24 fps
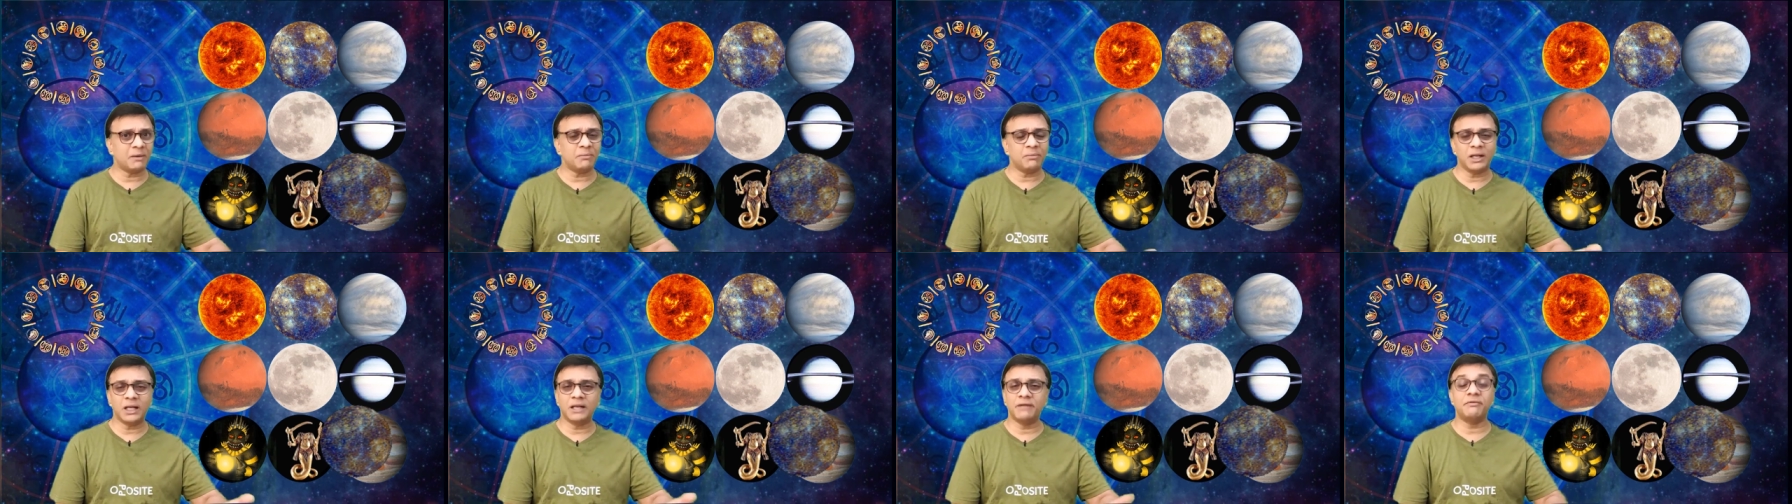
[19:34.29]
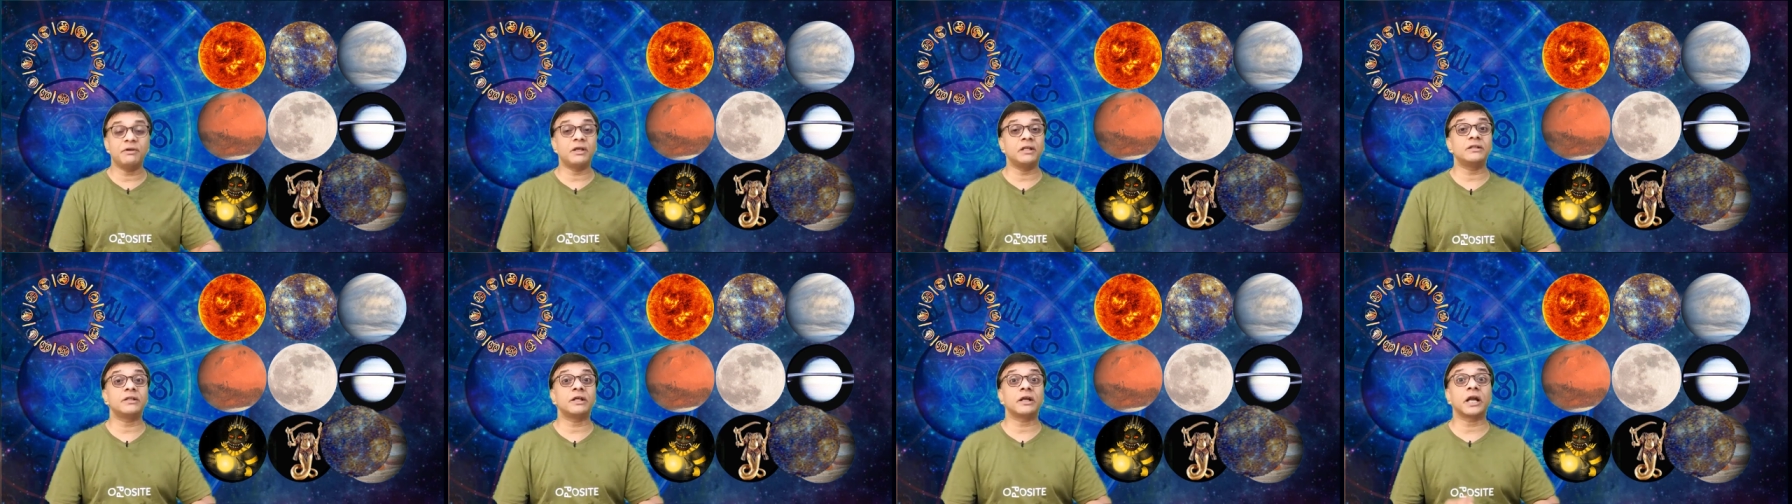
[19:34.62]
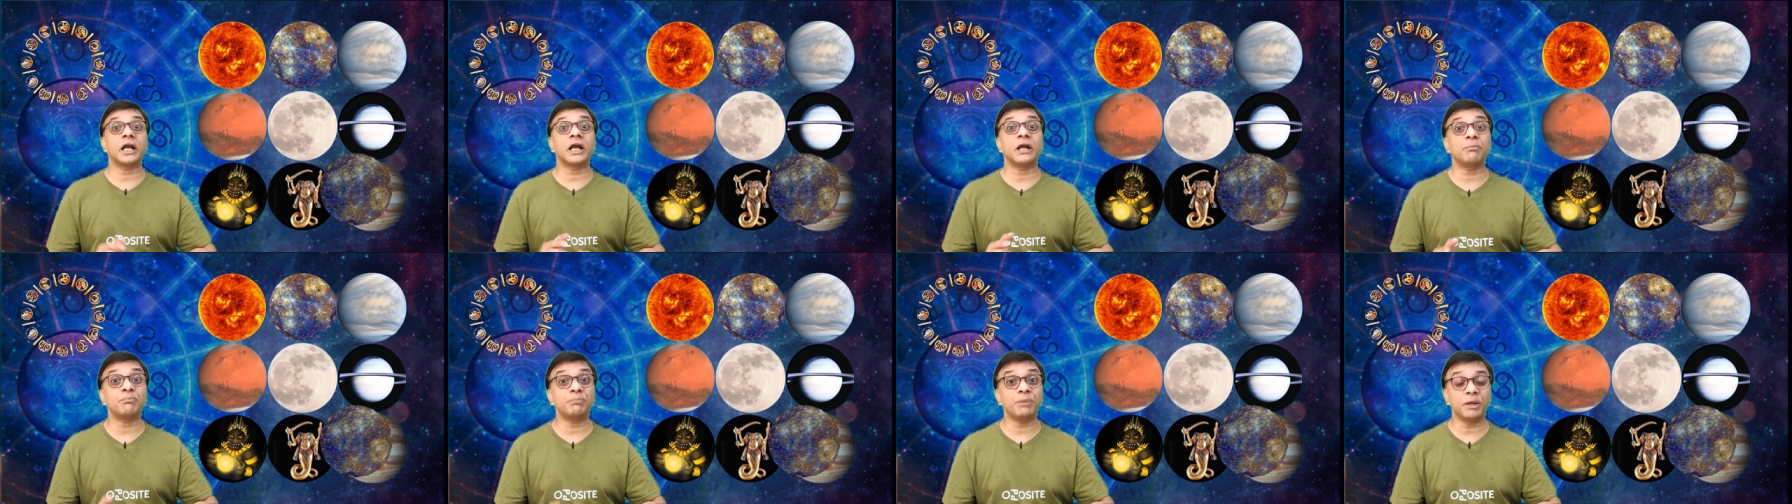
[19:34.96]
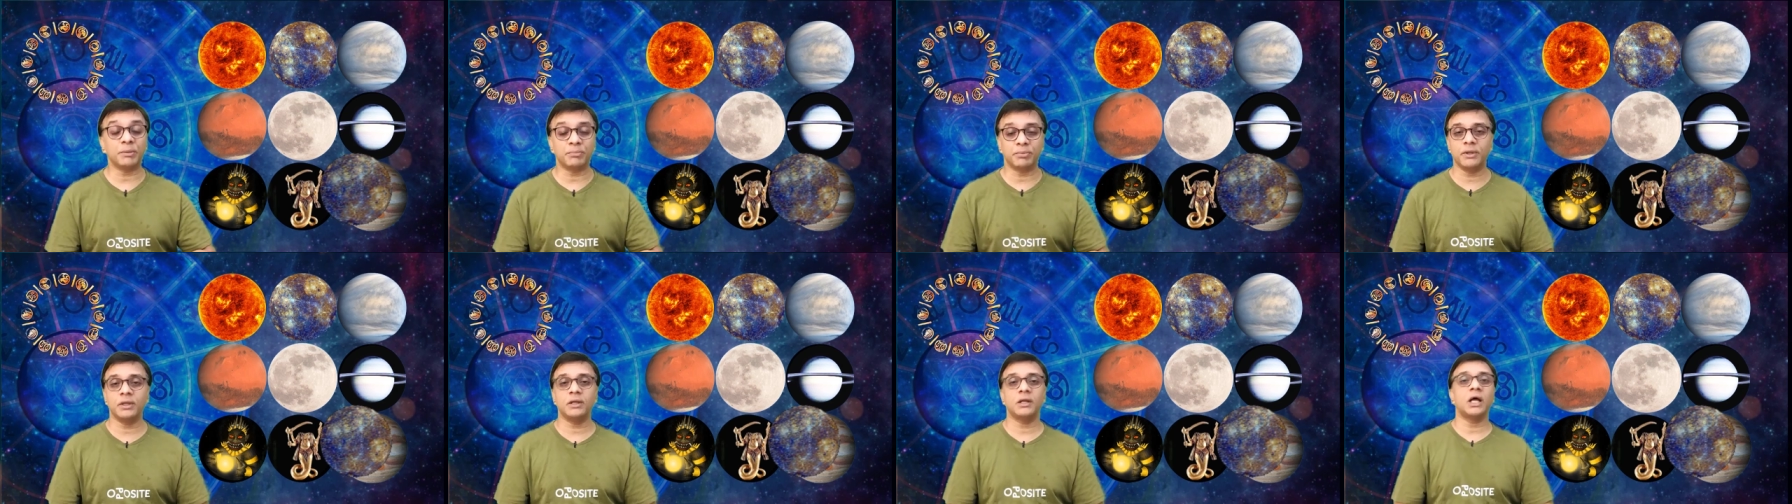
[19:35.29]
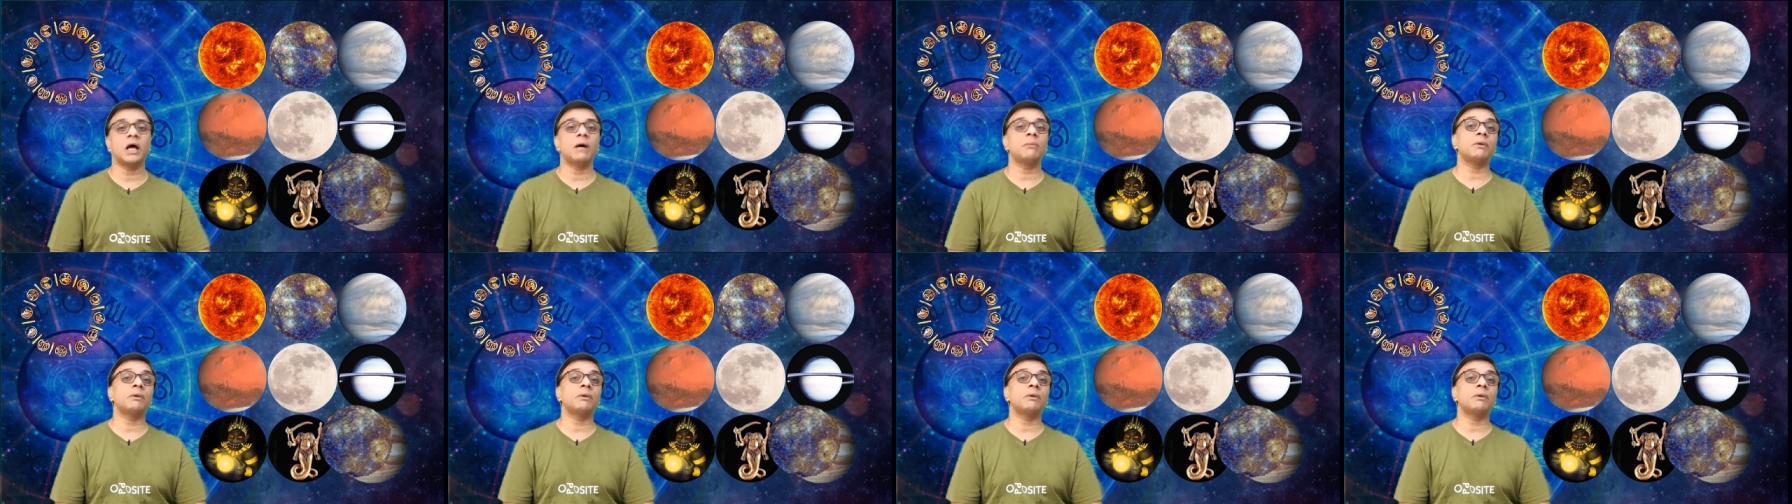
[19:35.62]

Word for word: I believing in the right people?